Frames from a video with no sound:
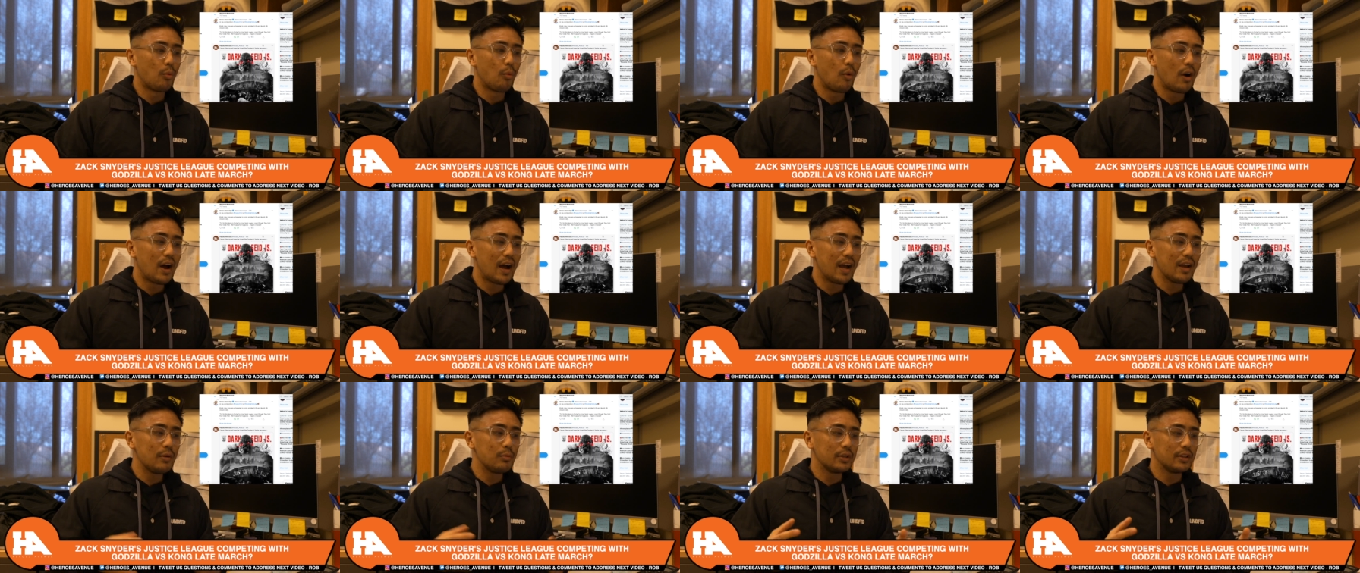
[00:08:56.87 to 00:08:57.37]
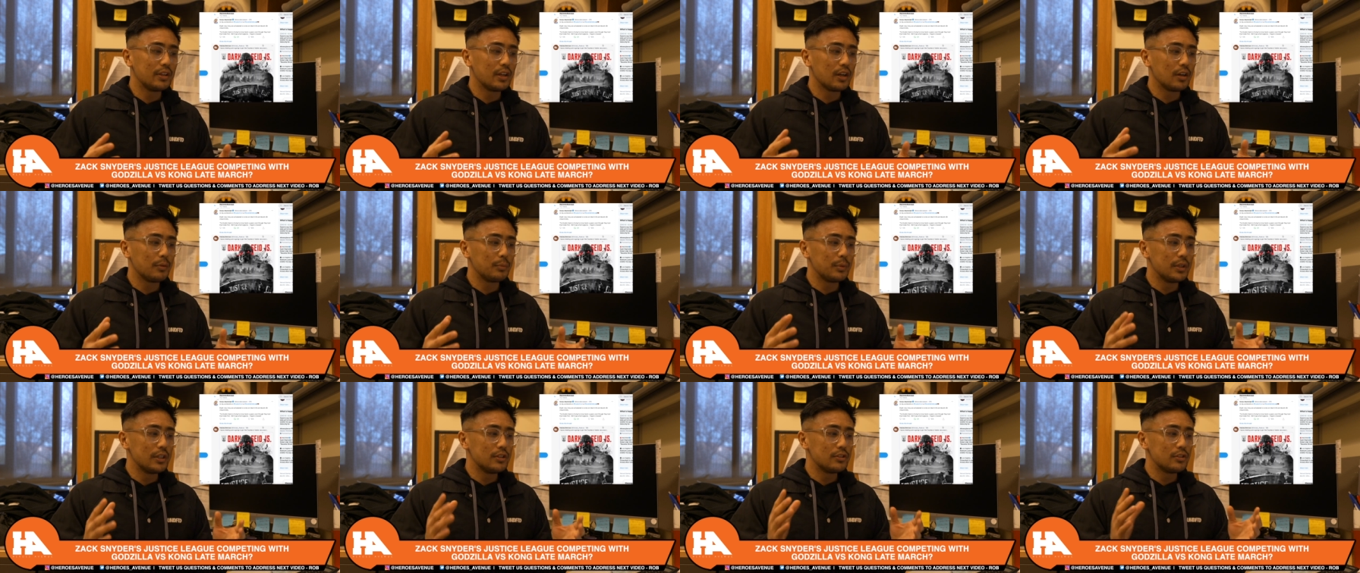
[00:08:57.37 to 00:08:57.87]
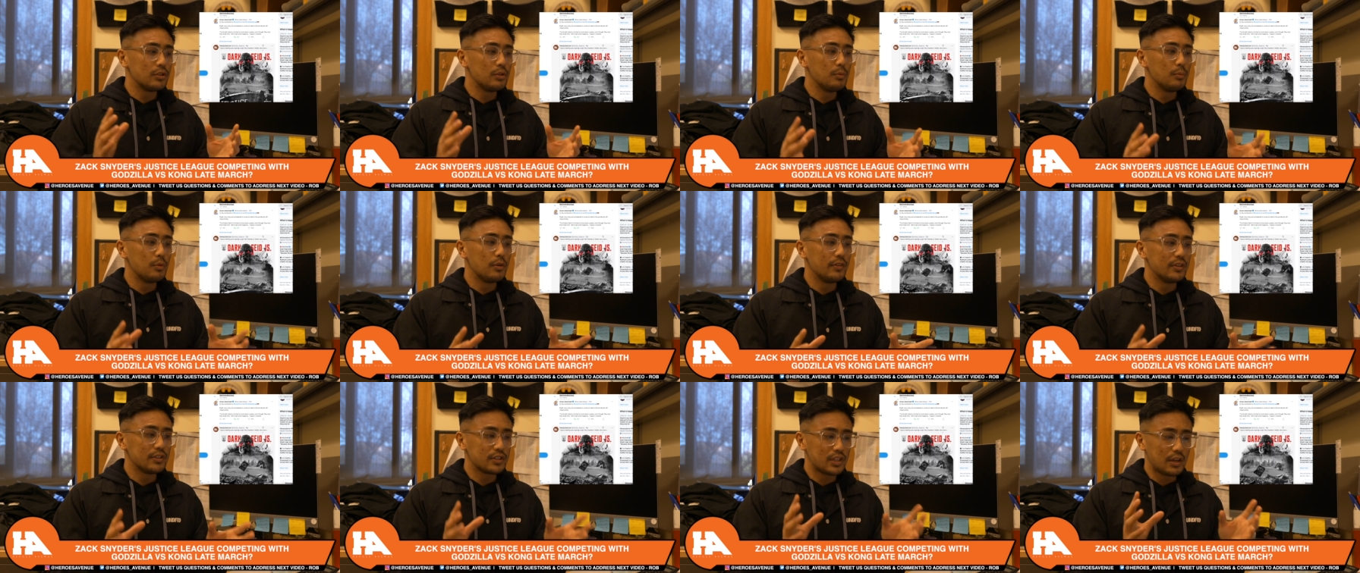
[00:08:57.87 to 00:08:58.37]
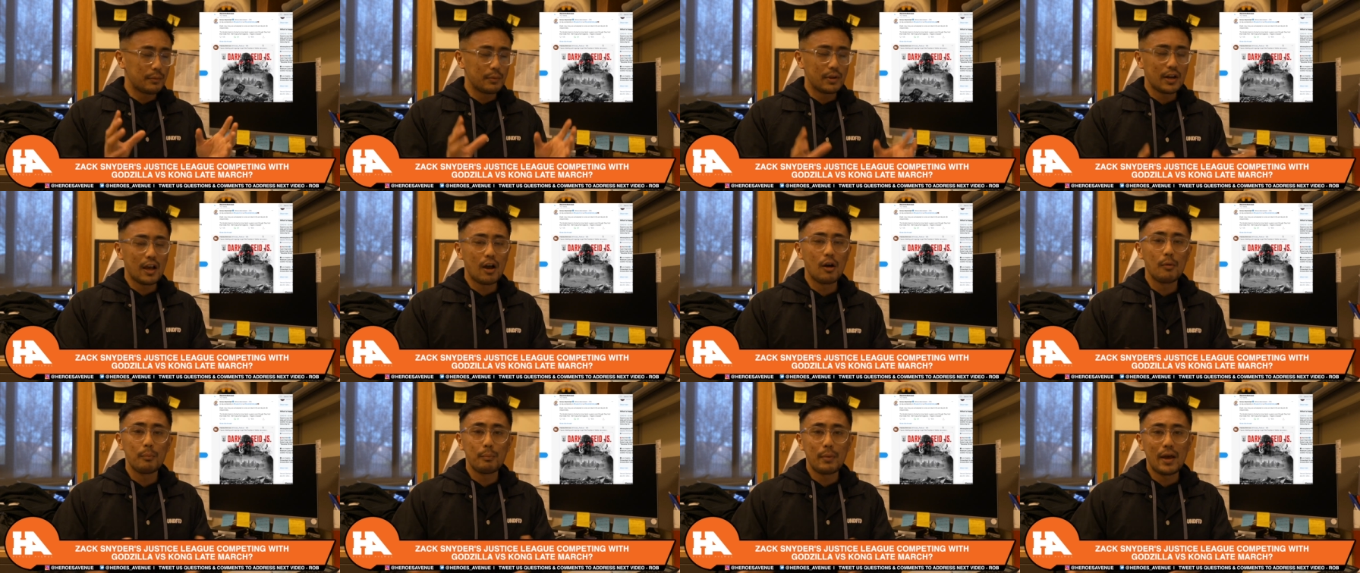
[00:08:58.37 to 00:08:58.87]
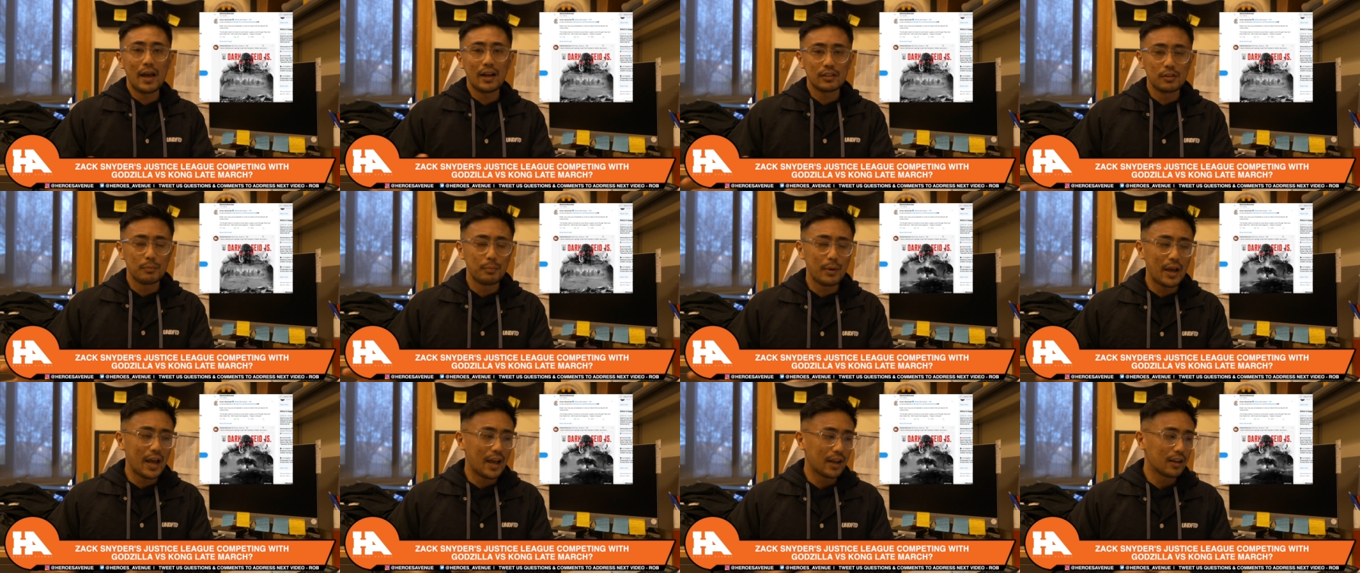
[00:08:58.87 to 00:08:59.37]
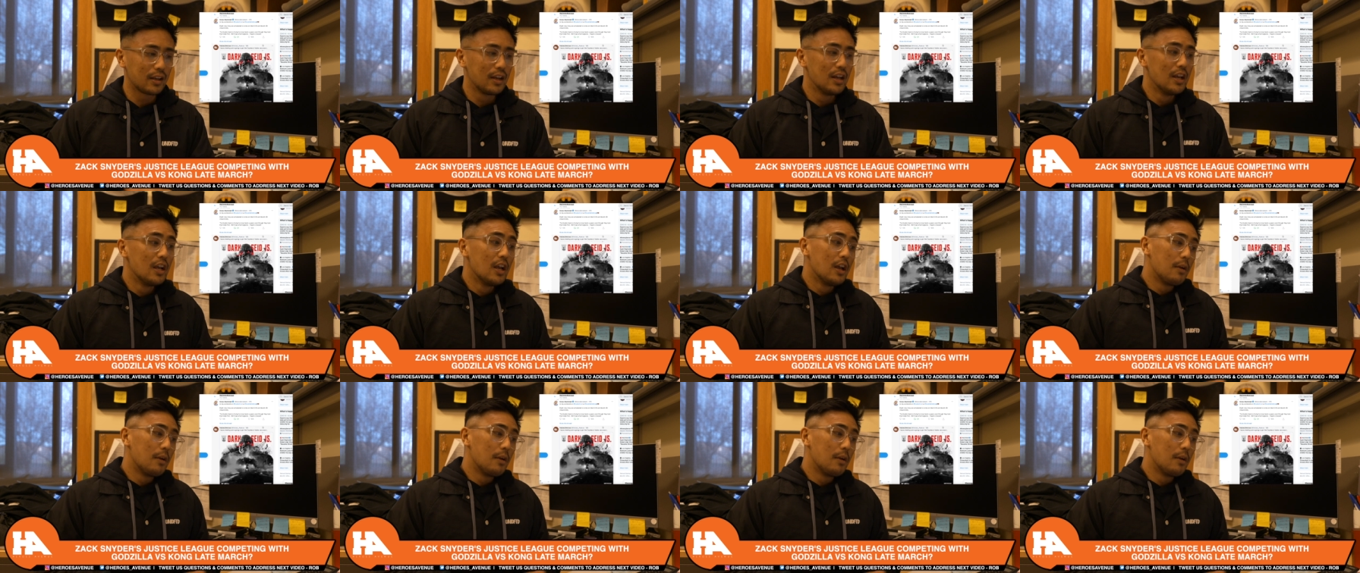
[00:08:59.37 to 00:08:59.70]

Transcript: Why would there be two movies coming out back to back?